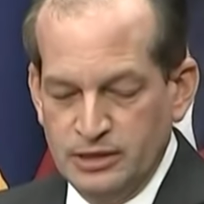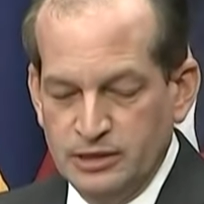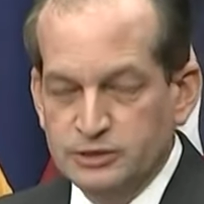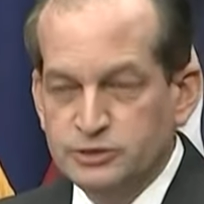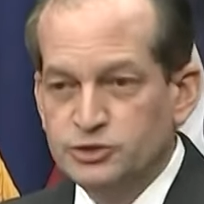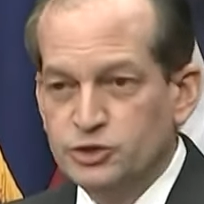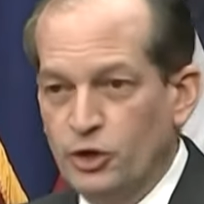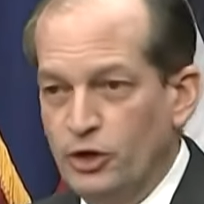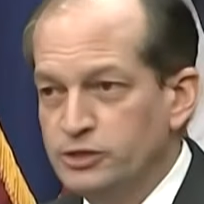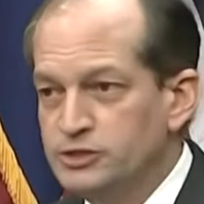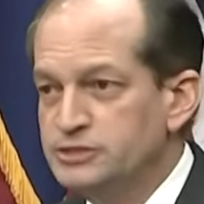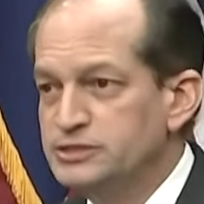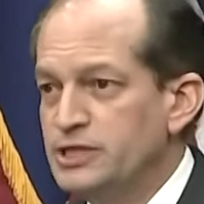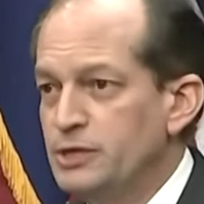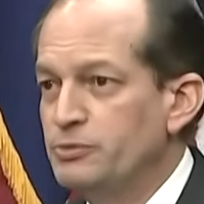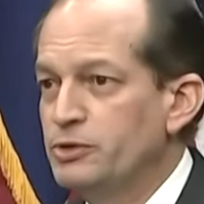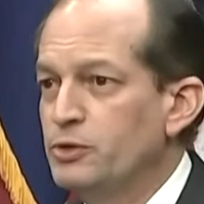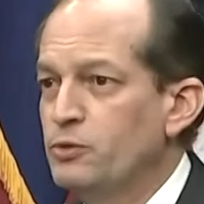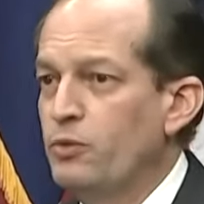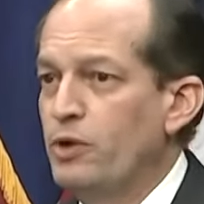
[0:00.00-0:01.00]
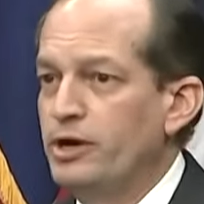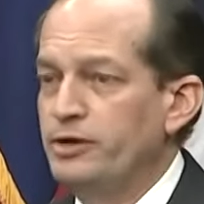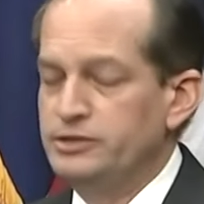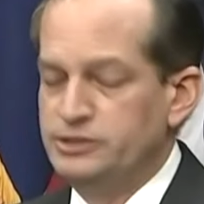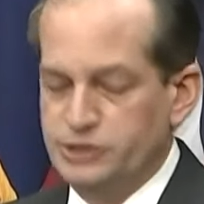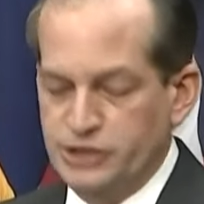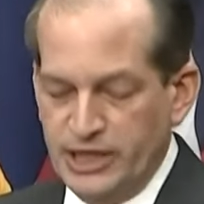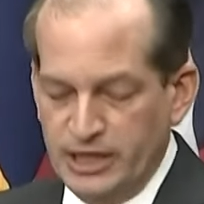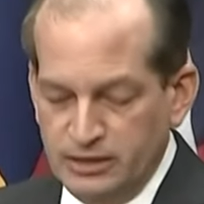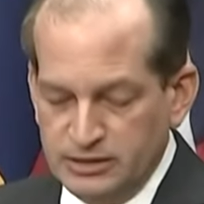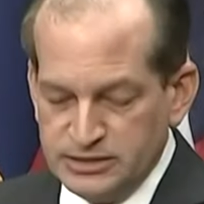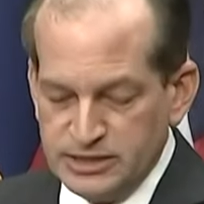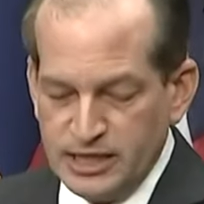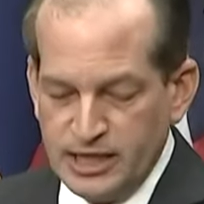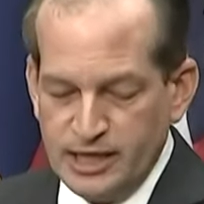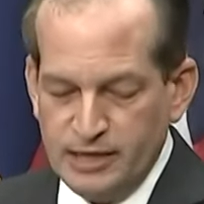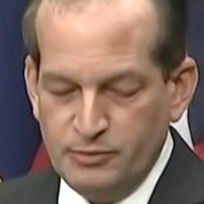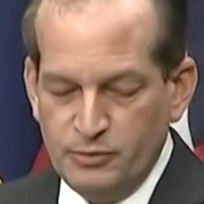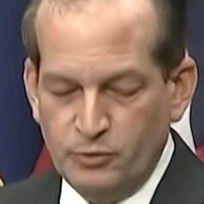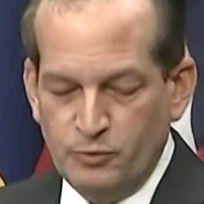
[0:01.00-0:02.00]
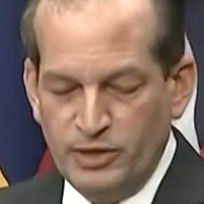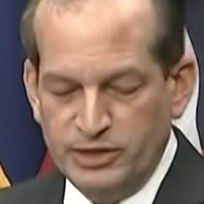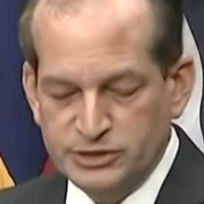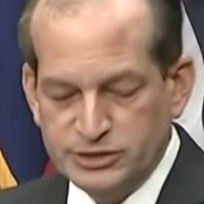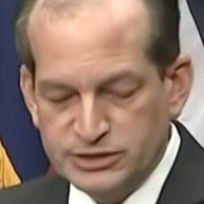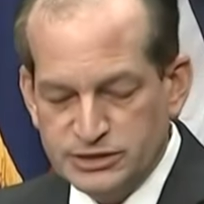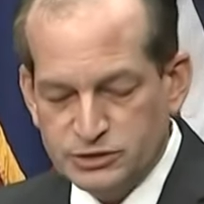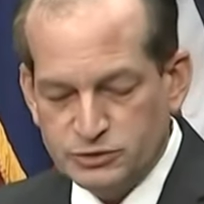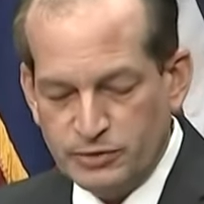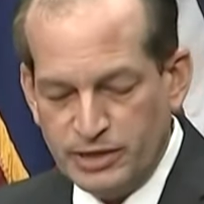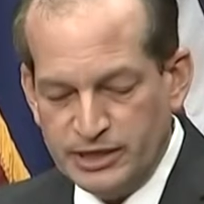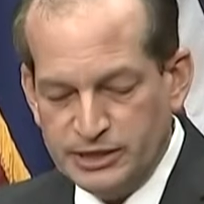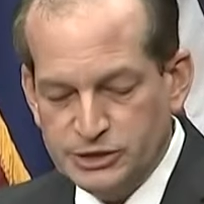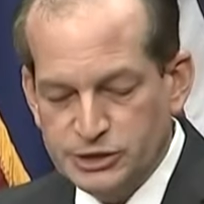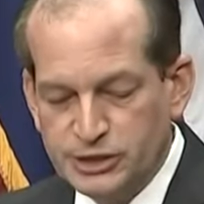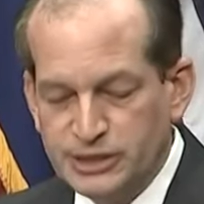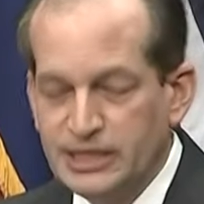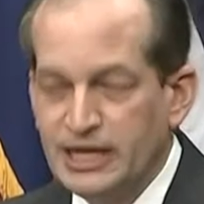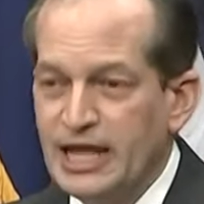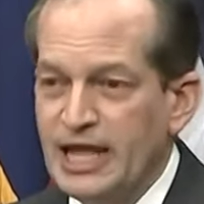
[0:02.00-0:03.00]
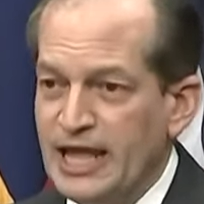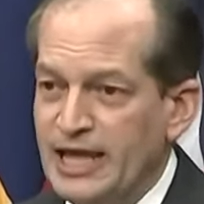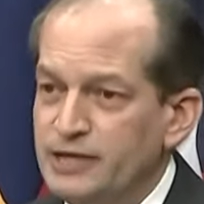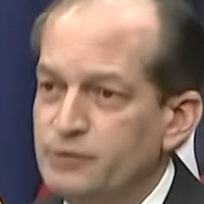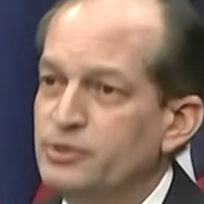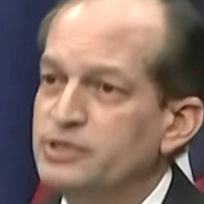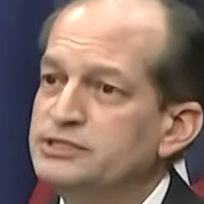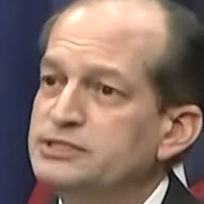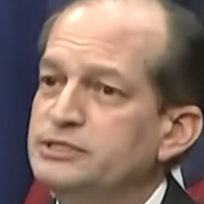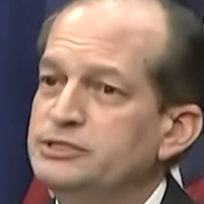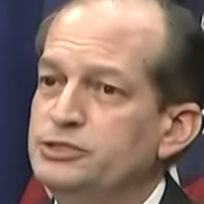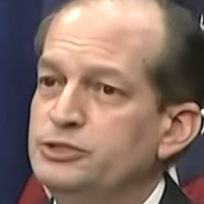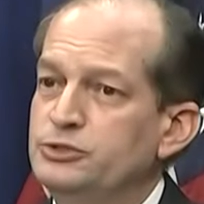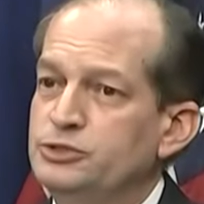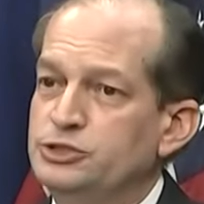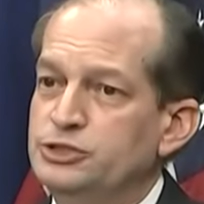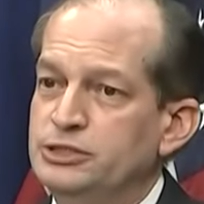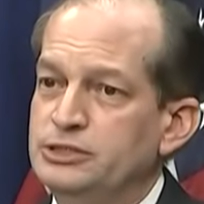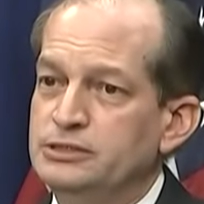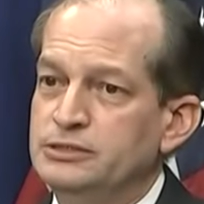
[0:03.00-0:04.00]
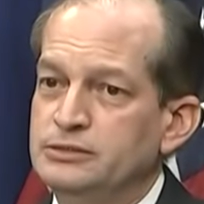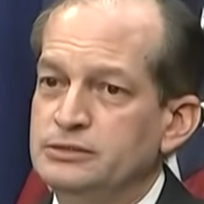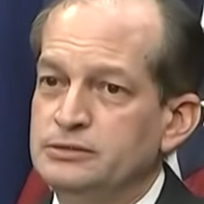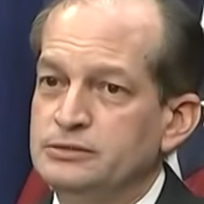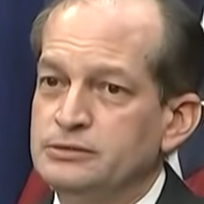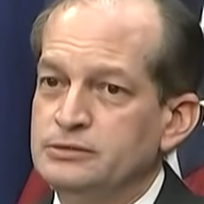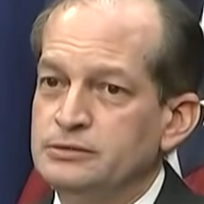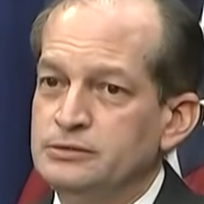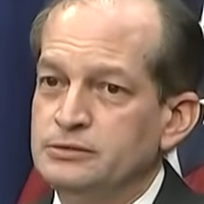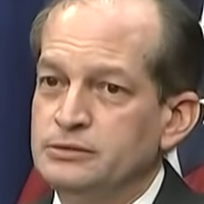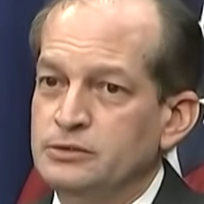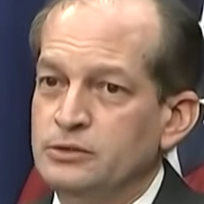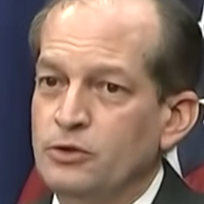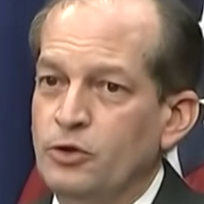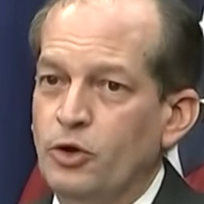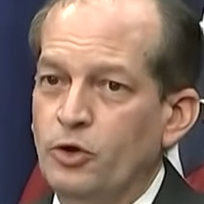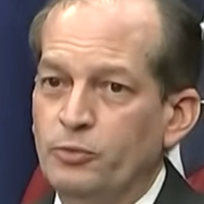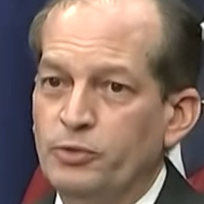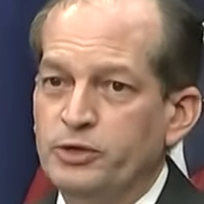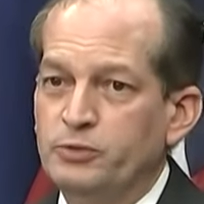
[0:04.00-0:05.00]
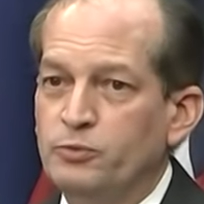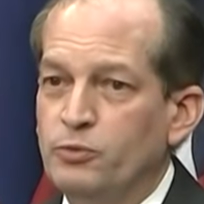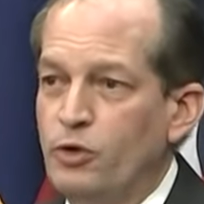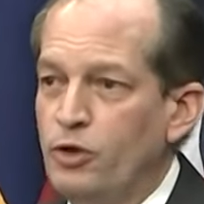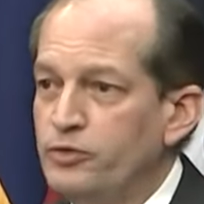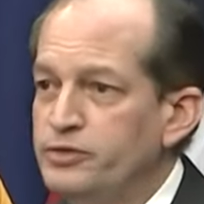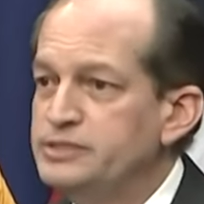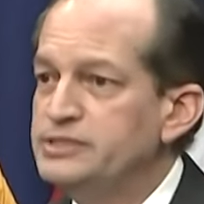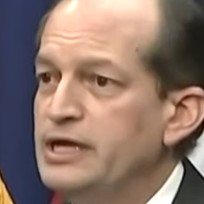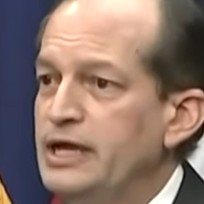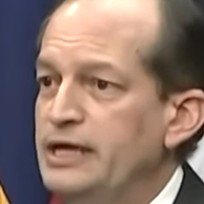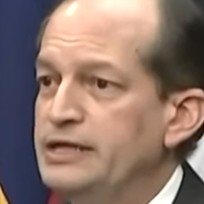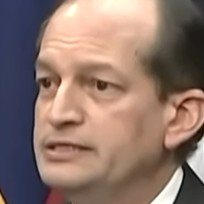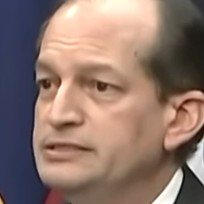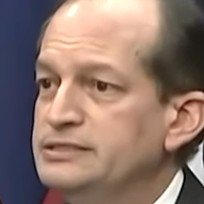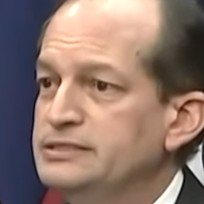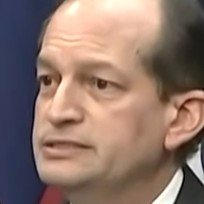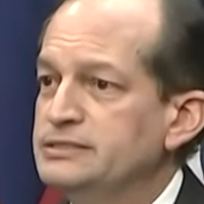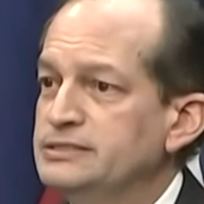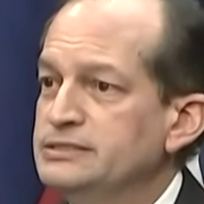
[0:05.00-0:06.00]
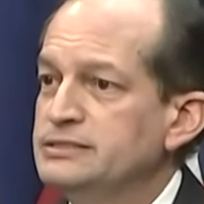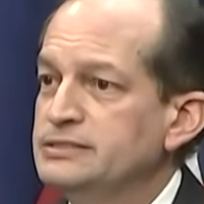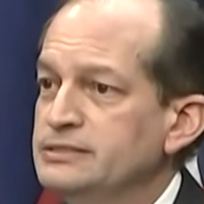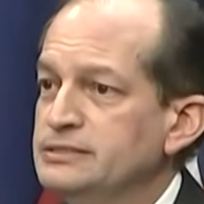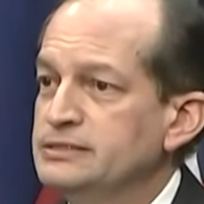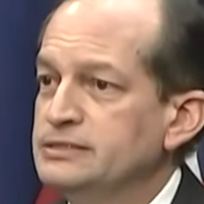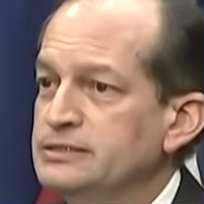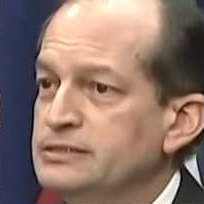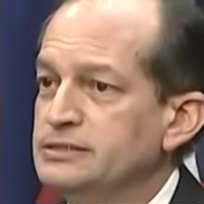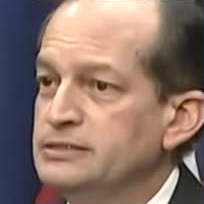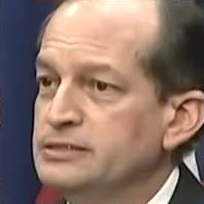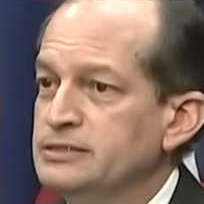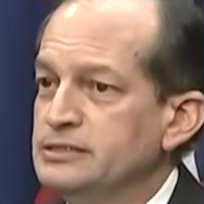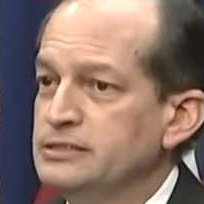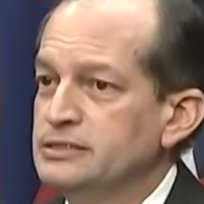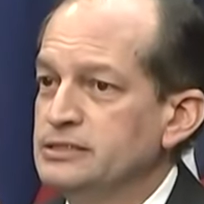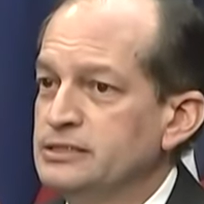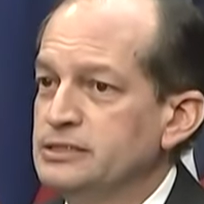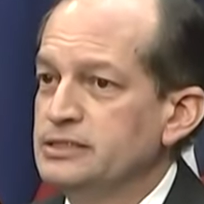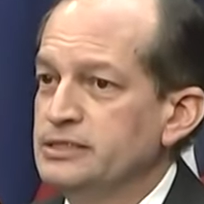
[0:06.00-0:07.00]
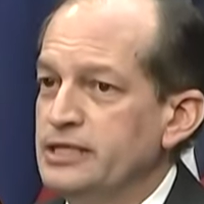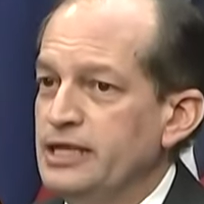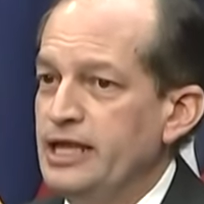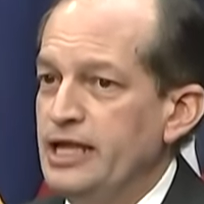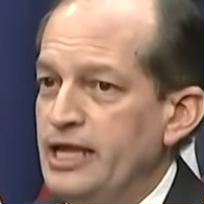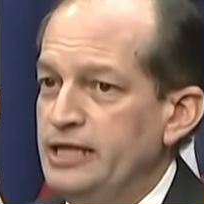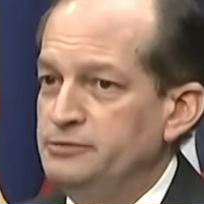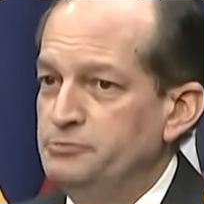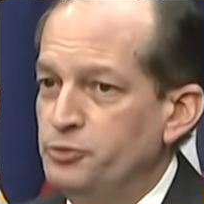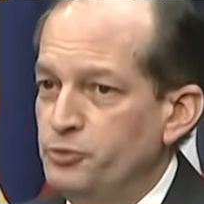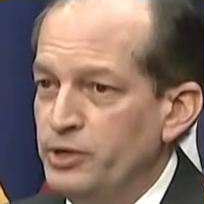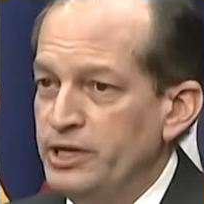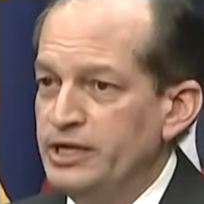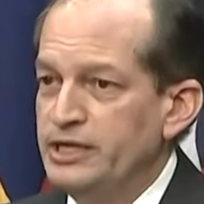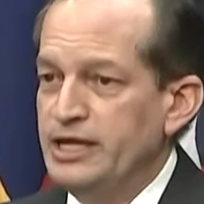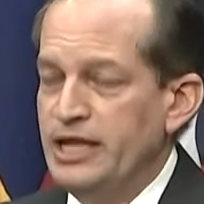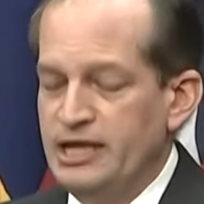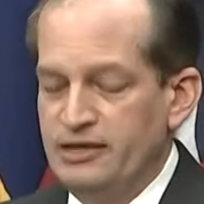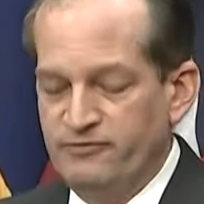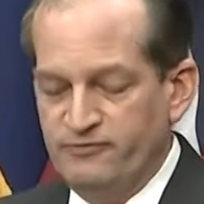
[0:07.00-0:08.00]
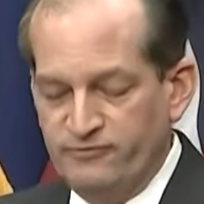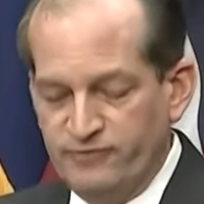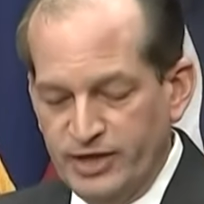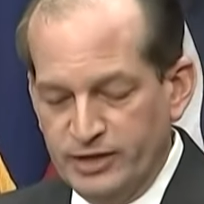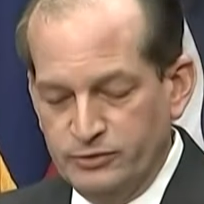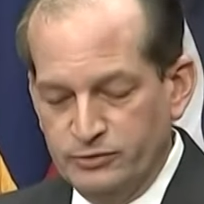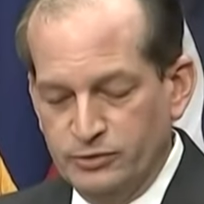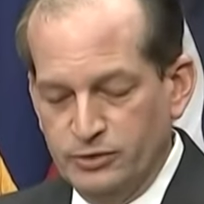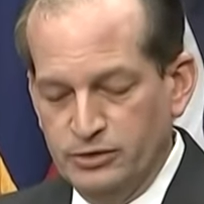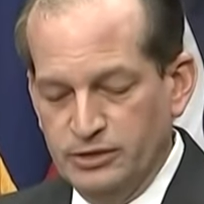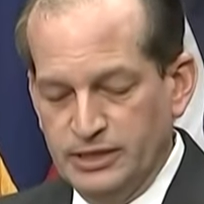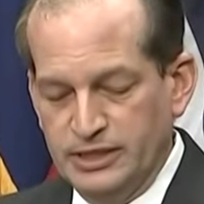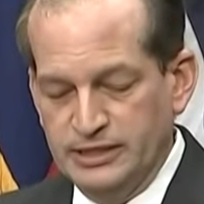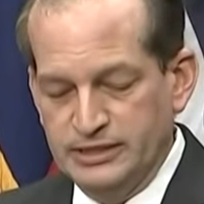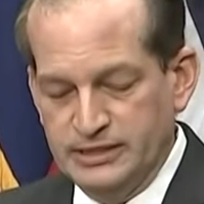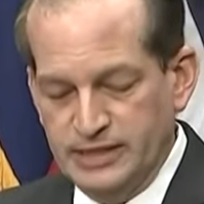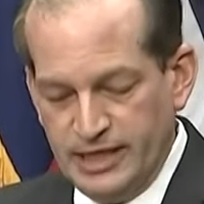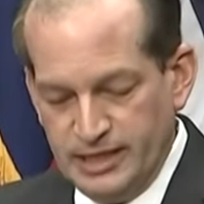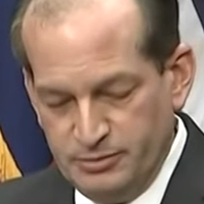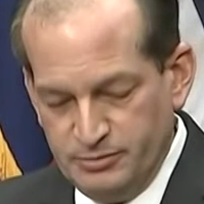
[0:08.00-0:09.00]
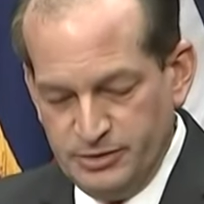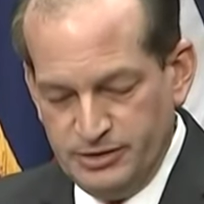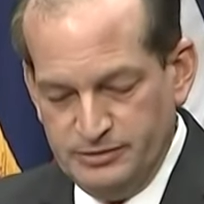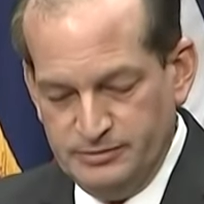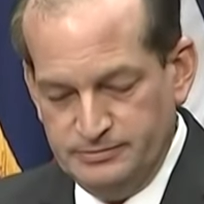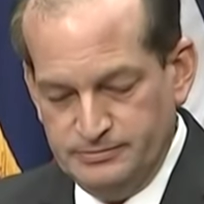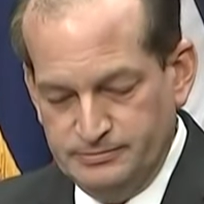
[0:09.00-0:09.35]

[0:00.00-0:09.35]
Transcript: charges that require jail time, registration, and restitution, or we'd roll the dice and bring a federal indictment.